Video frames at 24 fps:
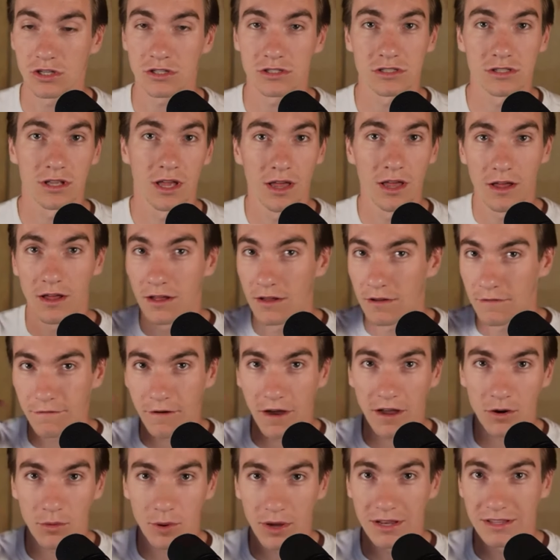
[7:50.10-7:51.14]
just
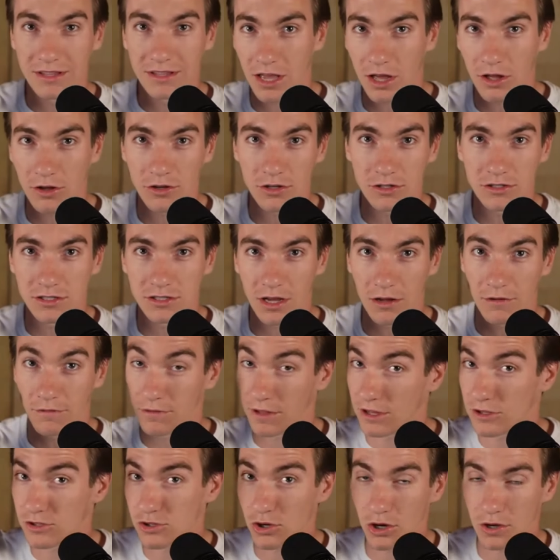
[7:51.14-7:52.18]
find a way to tell
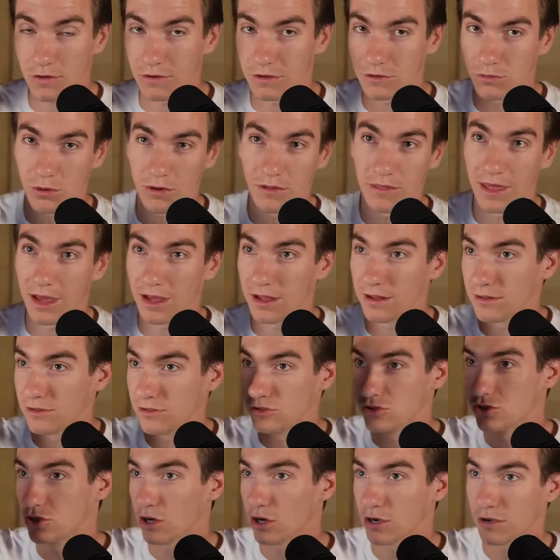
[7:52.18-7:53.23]
yourself, like Djokovic would, that
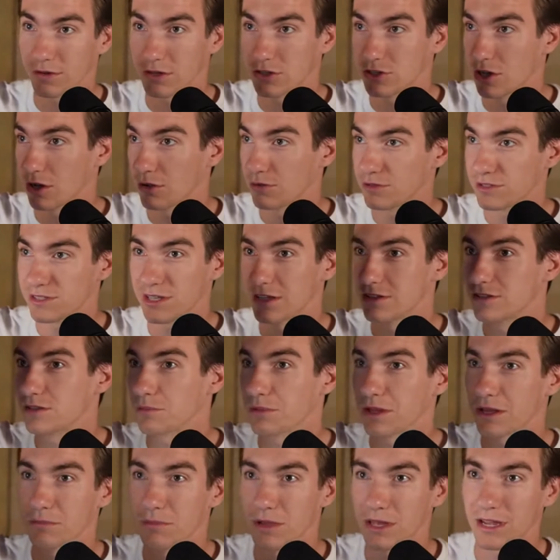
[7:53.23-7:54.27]
Djokovic, you know, said
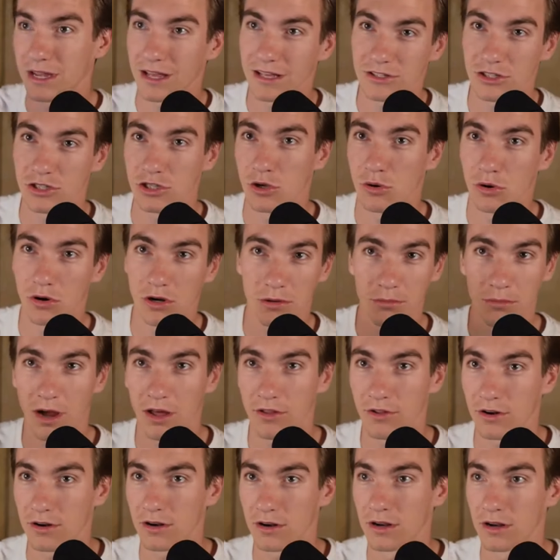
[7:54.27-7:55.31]
something mean against you or your
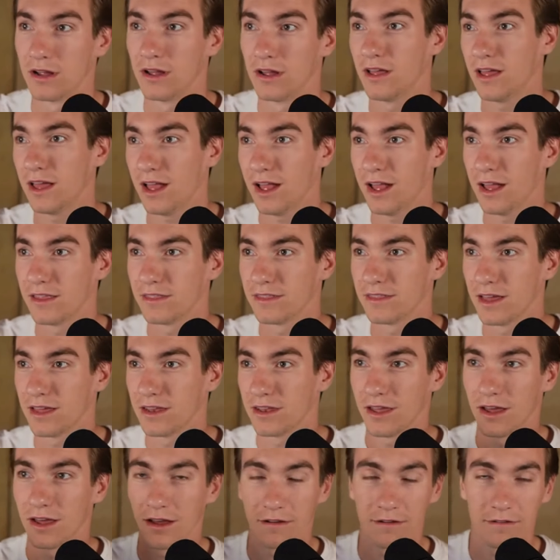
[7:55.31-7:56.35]
mother, and
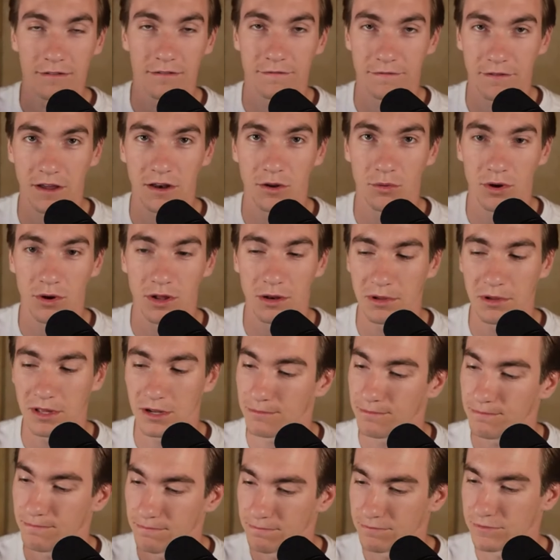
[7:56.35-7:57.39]
then find a way to
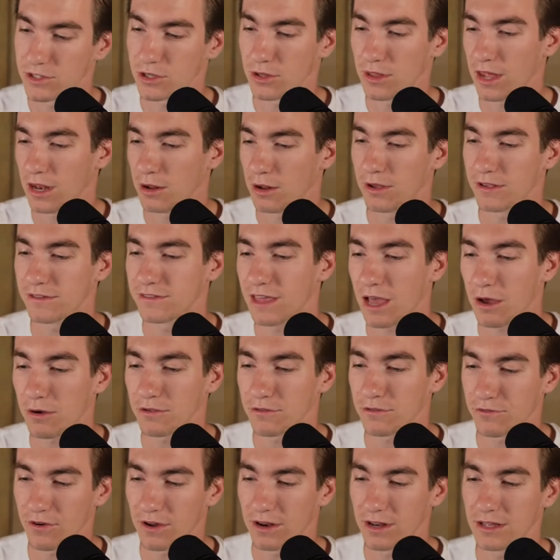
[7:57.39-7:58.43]
beat him. So anyways,
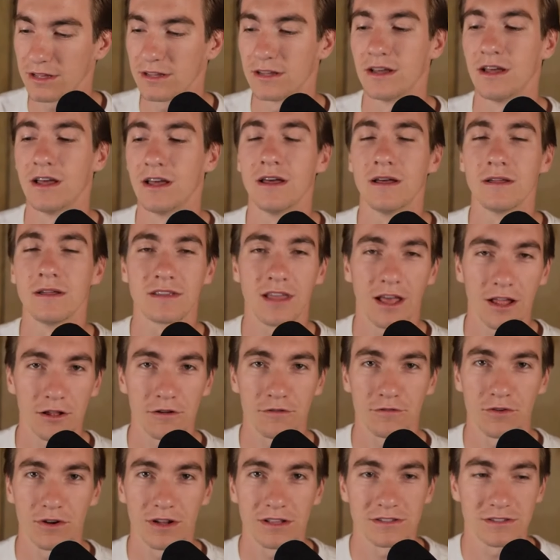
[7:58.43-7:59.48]
that was funny.
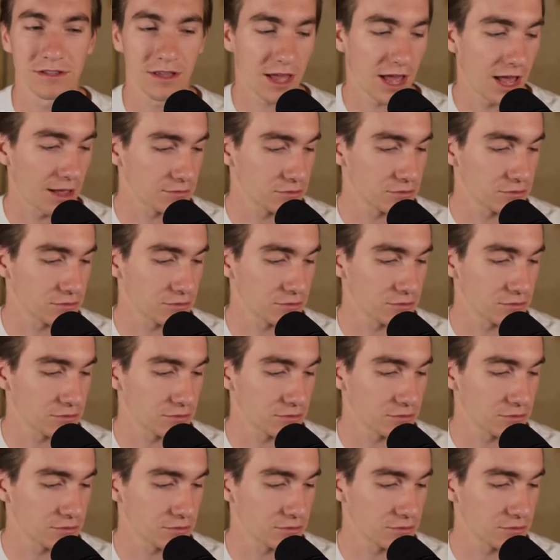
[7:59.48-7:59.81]
Taylor Fritz